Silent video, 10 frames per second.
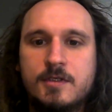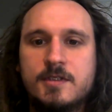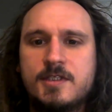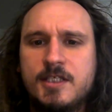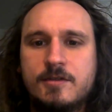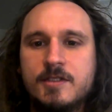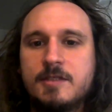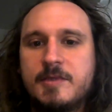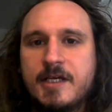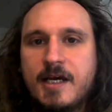secretly
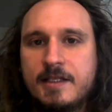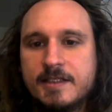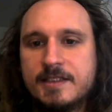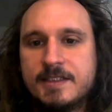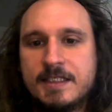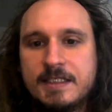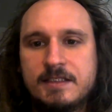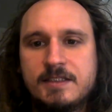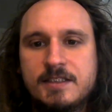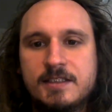behind the
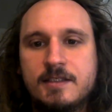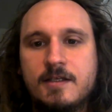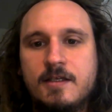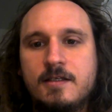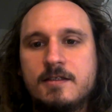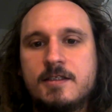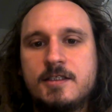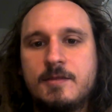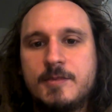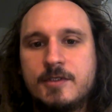scenes to
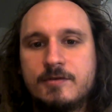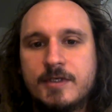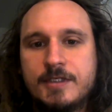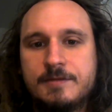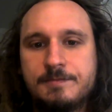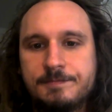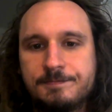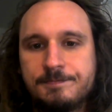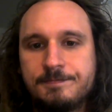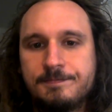some degree.
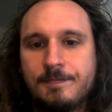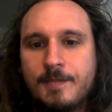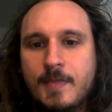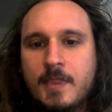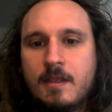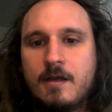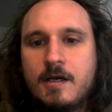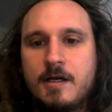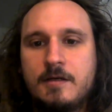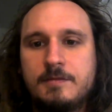
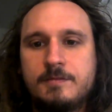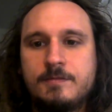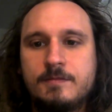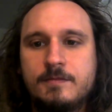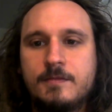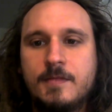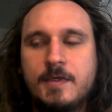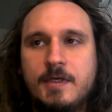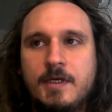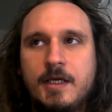And
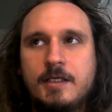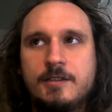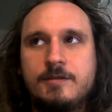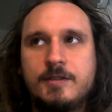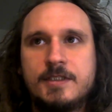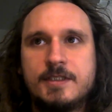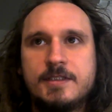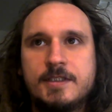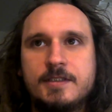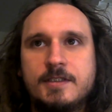I do get the
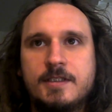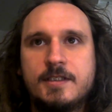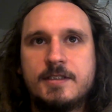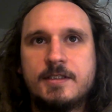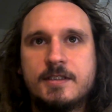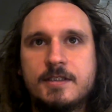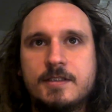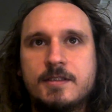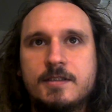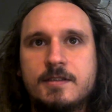sense that this
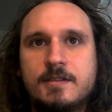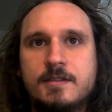is